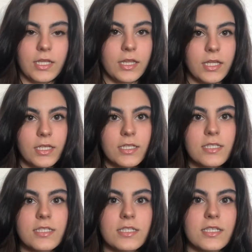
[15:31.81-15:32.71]

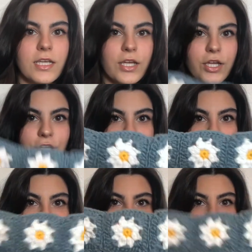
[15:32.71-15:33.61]
this
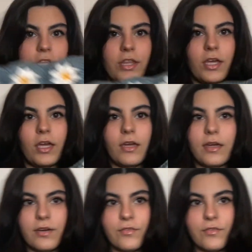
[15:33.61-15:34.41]
huge thing of